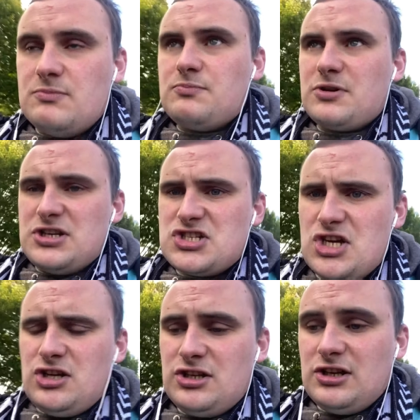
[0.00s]
pretty
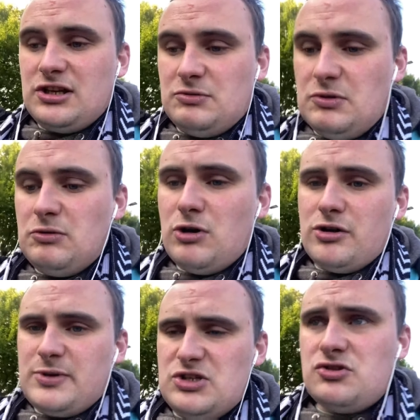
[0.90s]
certain that he, he, won't have
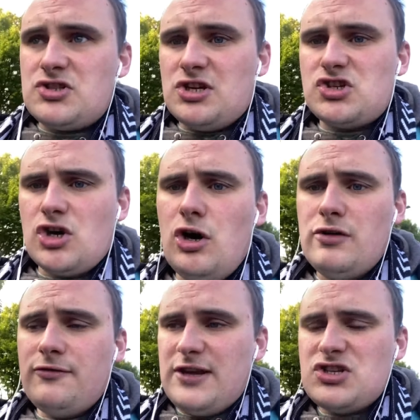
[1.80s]
been sort of short
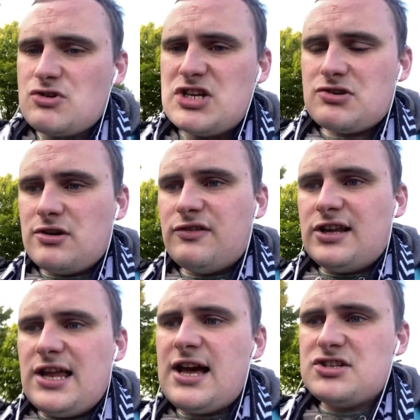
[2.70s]
of interest or anything
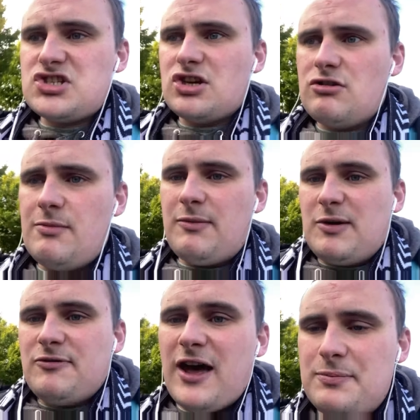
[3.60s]
like that. So uh, maybe
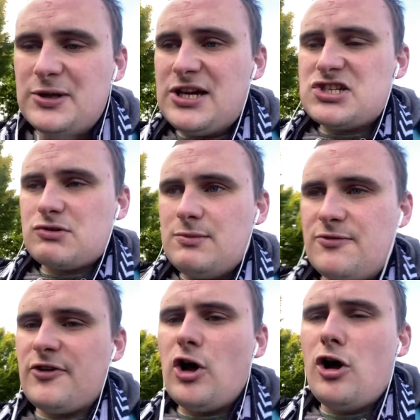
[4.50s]
fair play to him
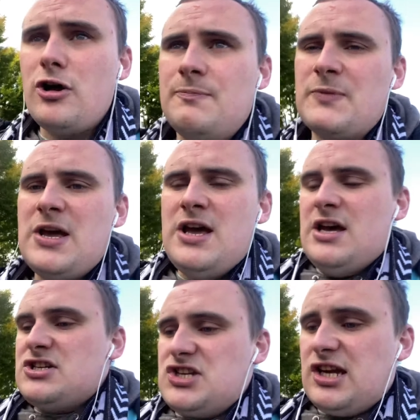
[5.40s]
for
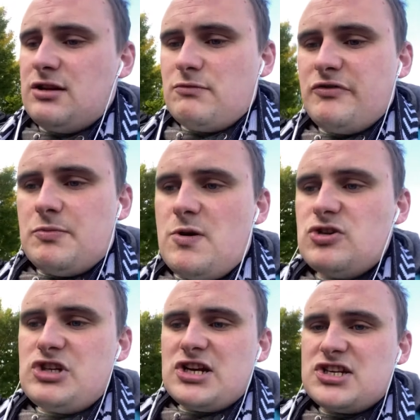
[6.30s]
sticking with the
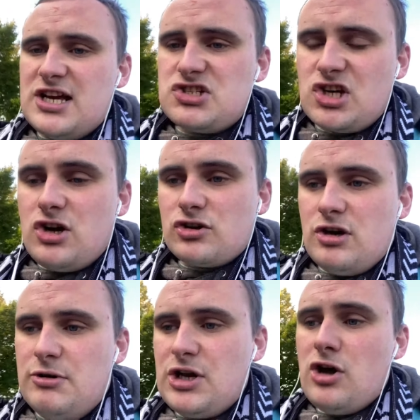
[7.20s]
project he has got
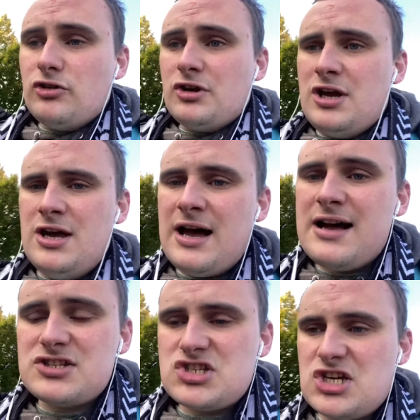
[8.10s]
going on
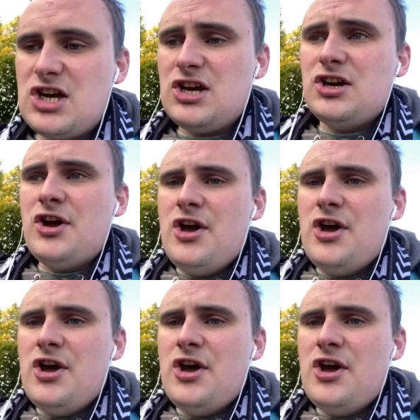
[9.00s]
at. Uh,